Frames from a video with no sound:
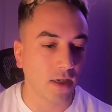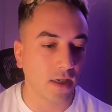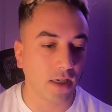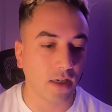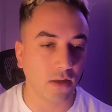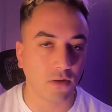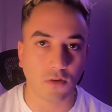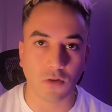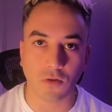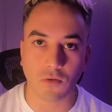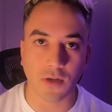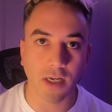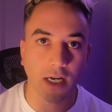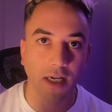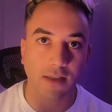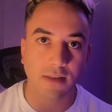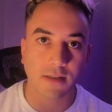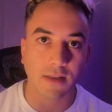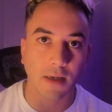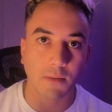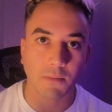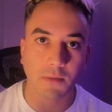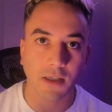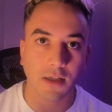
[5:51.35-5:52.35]
either you
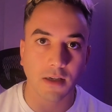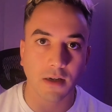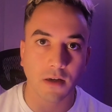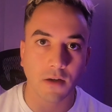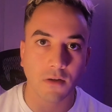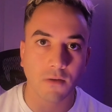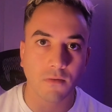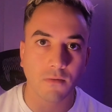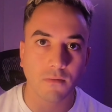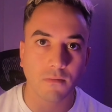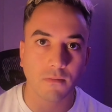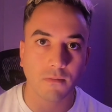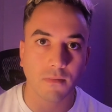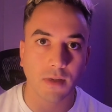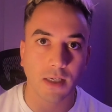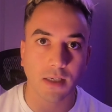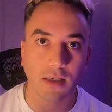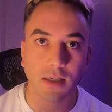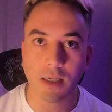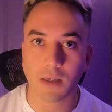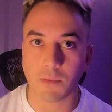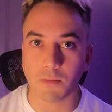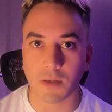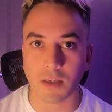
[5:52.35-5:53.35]
guys let me go
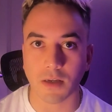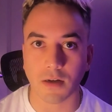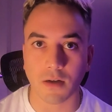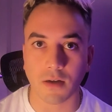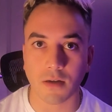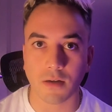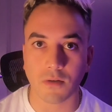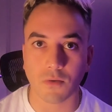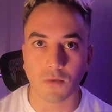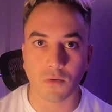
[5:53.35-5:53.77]
and keep me on,